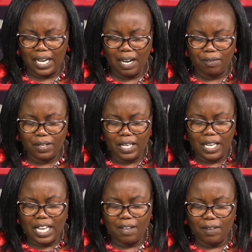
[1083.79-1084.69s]
have
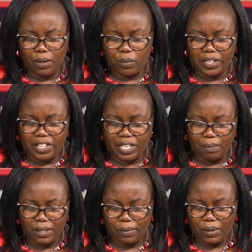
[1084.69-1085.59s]
even
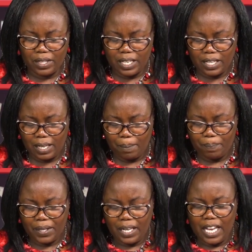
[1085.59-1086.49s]
within them,
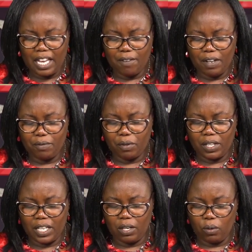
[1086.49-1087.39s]
even for
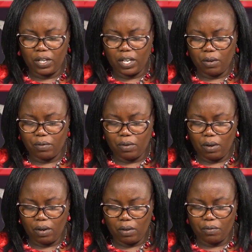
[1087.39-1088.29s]
the glory of
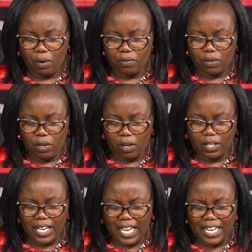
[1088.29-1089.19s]

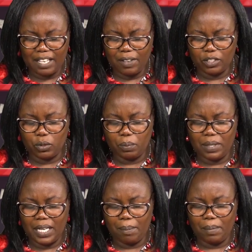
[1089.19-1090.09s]
God, and even to
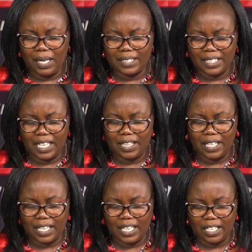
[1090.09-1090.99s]
be a blessing in
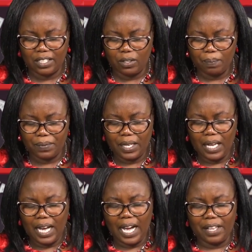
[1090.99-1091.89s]
the kingdom.
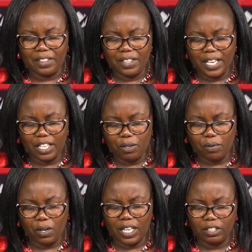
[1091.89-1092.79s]
I thank you
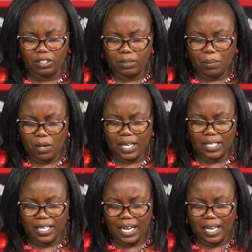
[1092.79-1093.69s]
for each boy
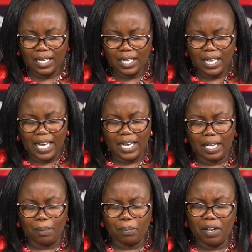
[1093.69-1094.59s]
and girl,
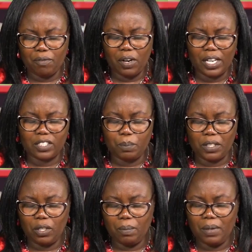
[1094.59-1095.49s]
and I pray for a
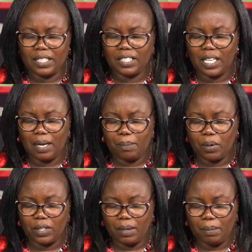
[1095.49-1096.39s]
special blessing
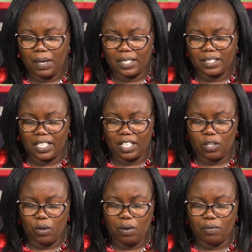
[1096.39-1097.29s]
upon them as they
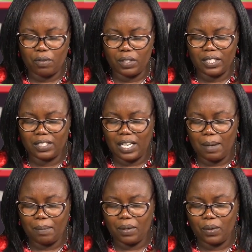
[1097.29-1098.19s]
go for this
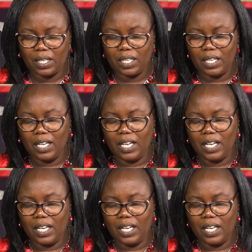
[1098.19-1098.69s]
coming week.